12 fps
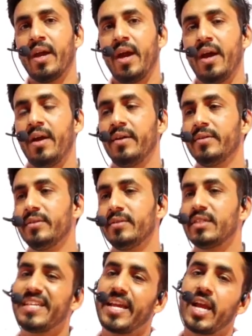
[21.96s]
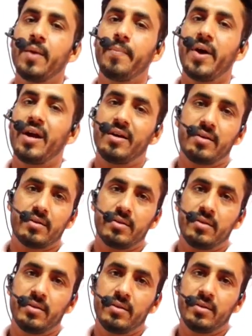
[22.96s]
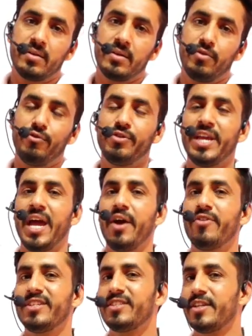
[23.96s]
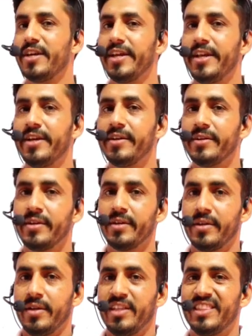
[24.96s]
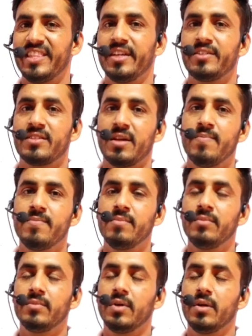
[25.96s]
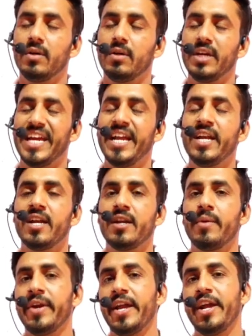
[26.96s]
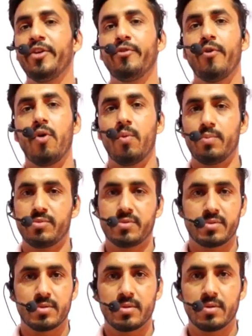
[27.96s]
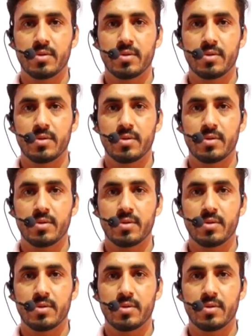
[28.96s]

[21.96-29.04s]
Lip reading: and the second part we have studied the some indeterminate forms.